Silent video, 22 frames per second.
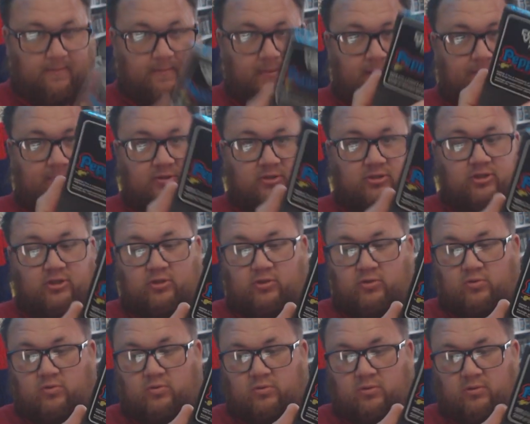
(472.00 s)
Pepper
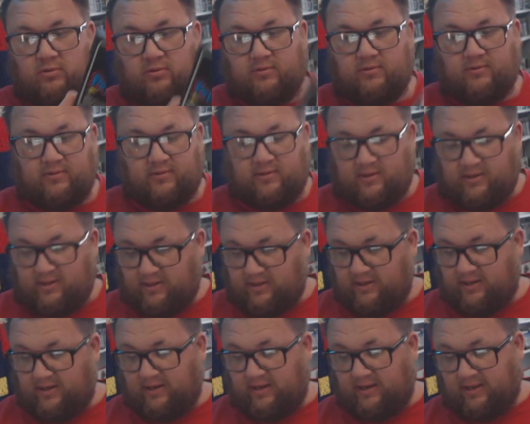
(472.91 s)
2.
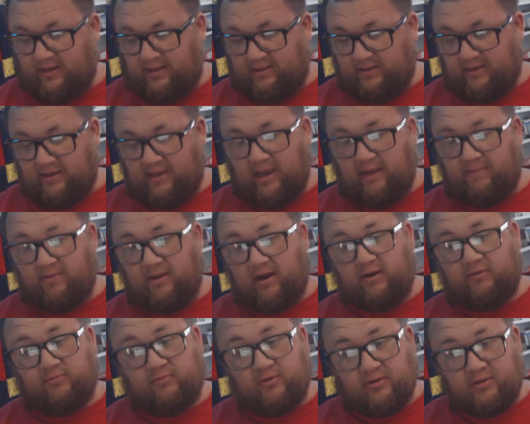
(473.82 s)
And the game that
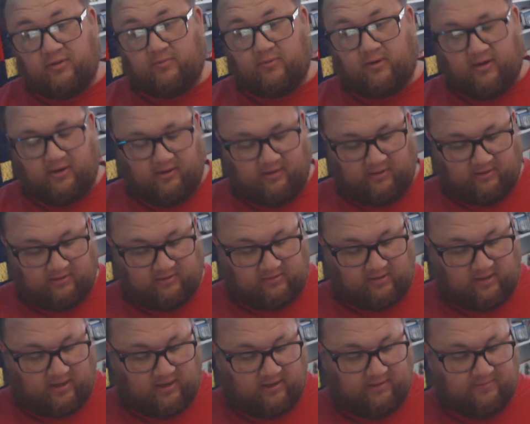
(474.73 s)
I really wanted in a
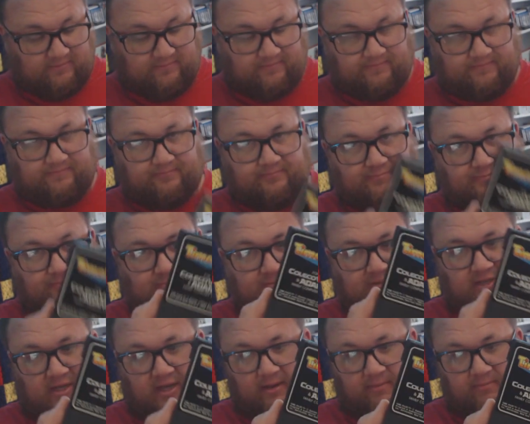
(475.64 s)
lot,
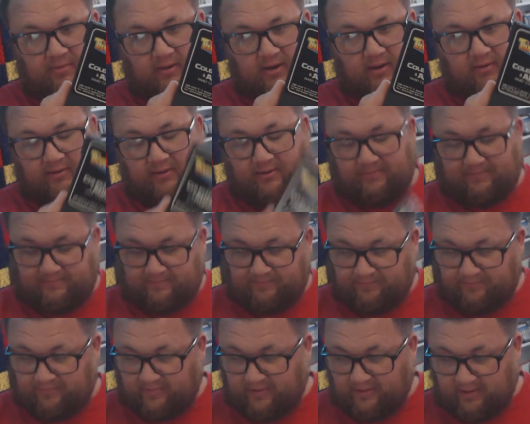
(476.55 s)
Time Pilot.
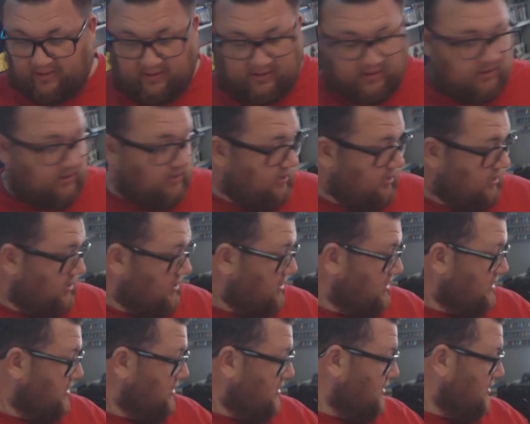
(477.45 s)

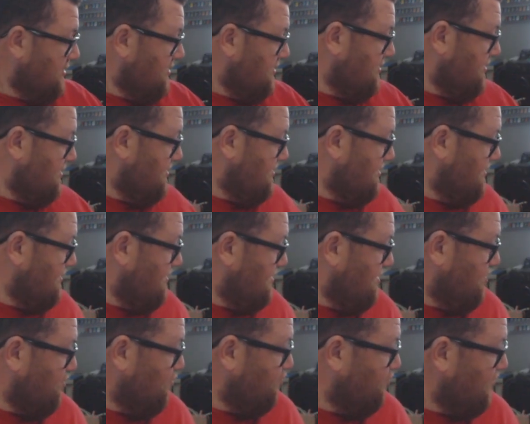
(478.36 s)
And the